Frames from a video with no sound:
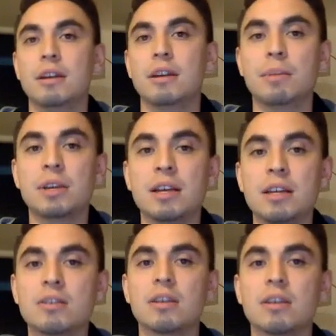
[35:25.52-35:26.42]

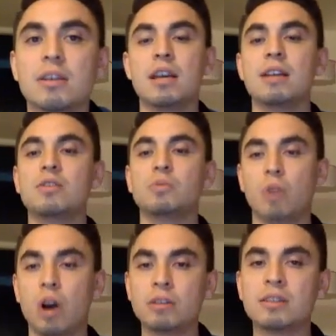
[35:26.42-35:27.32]
because it's
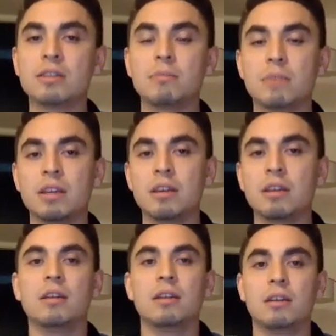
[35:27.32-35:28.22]
wrong to
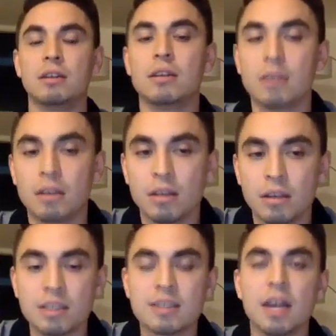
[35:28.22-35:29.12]
me
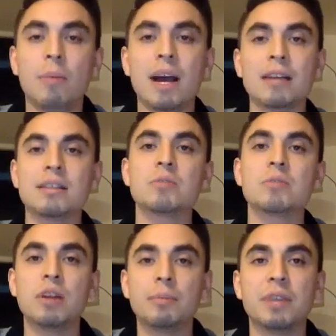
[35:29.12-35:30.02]
to tell my team
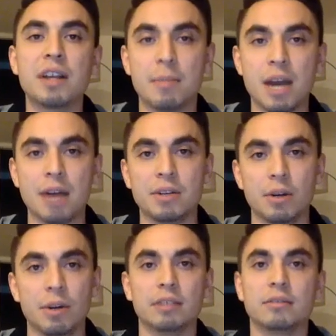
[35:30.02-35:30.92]
something I'm not
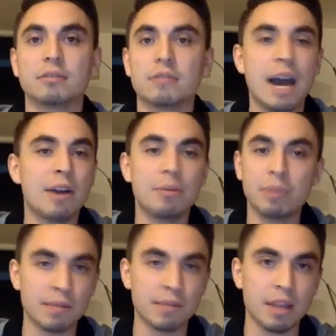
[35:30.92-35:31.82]
doing. I don't
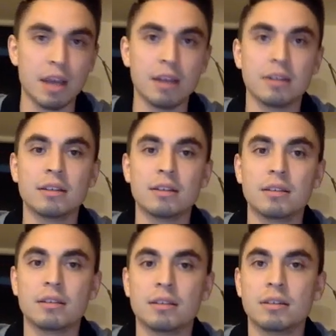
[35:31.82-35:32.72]
believe in that.
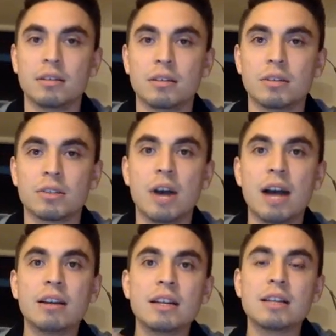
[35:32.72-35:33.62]
So
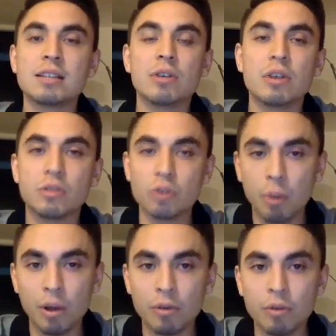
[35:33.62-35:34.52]
how can I tell you to do a
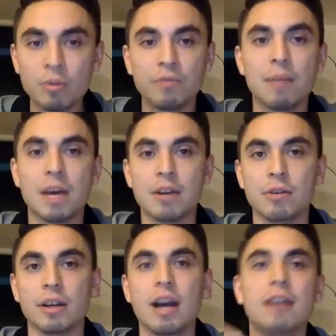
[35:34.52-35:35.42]
bowling room if I'm not
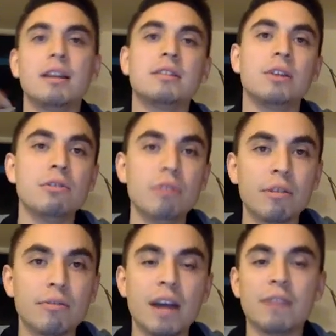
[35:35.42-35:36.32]
doing it? How can I tell you to
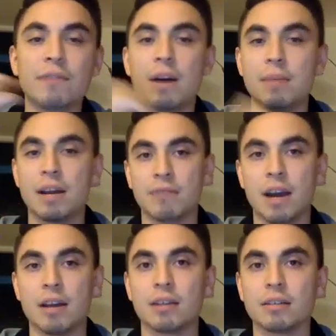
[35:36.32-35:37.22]
invite if I'm not
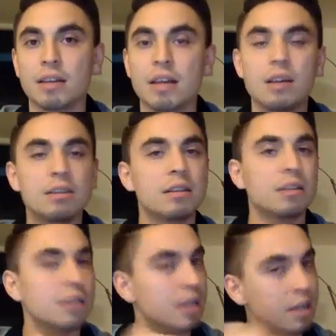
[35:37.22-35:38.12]
inviting? It
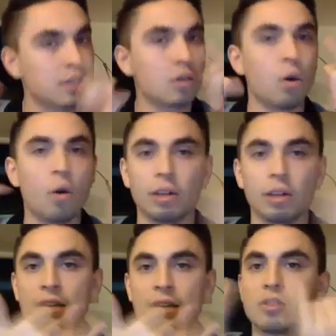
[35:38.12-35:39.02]
doesn't
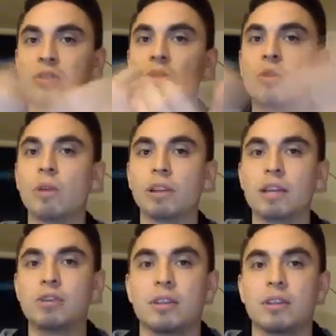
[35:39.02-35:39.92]
correlate. There's no
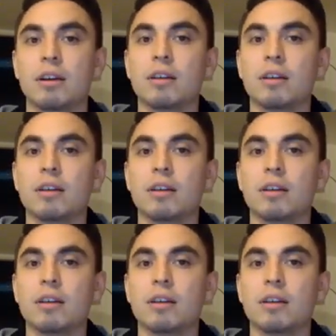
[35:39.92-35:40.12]
correlation there.